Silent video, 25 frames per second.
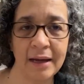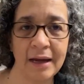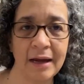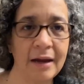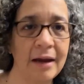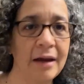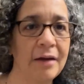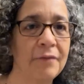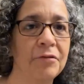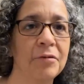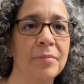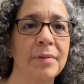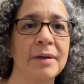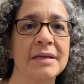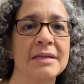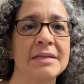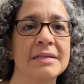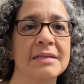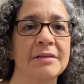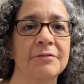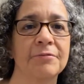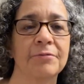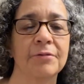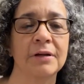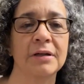
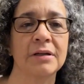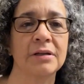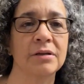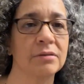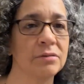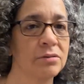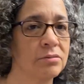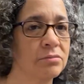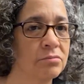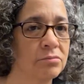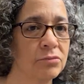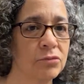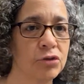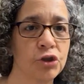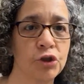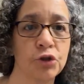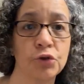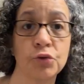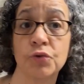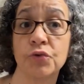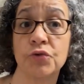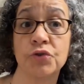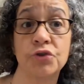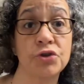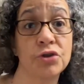Everybody's different.
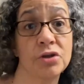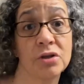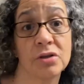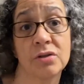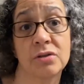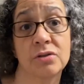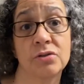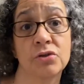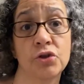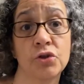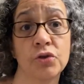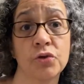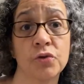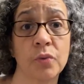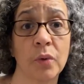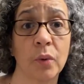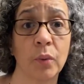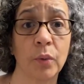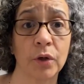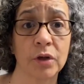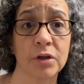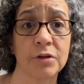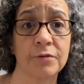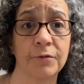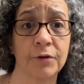Just choose
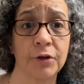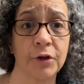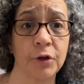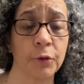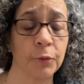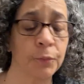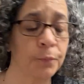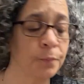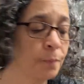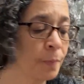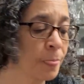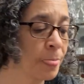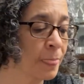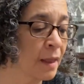what works for you.